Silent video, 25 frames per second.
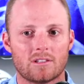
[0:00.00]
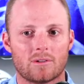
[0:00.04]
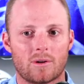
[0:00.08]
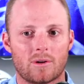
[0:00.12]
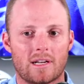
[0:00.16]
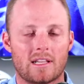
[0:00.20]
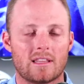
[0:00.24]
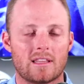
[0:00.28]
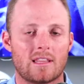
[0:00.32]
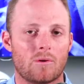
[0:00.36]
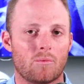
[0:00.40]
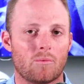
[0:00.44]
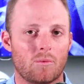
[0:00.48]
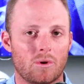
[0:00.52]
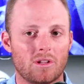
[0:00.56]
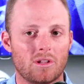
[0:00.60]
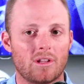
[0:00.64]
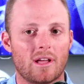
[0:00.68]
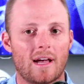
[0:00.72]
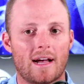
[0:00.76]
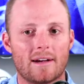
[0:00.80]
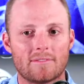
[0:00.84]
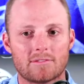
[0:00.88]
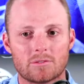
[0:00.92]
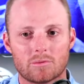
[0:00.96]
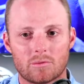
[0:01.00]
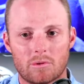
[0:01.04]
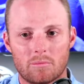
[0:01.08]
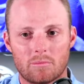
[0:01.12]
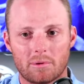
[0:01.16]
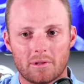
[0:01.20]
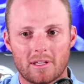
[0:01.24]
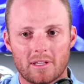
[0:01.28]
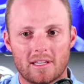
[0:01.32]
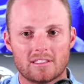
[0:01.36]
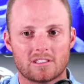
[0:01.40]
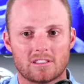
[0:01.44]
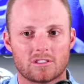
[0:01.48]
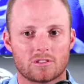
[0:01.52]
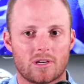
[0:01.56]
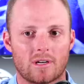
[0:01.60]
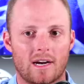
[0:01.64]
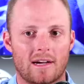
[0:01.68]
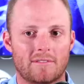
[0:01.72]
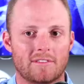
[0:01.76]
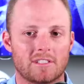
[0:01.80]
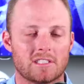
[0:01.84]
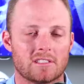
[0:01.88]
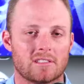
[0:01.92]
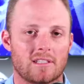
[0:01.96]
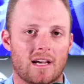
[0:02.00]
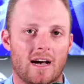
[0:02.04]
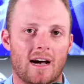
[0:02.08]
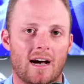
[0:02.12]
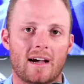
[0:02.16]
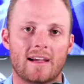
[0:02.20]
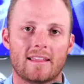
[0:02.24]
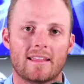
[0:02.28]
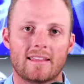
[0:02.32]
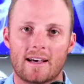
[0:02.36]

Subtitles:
Granted, they will have to replace Travis Dye.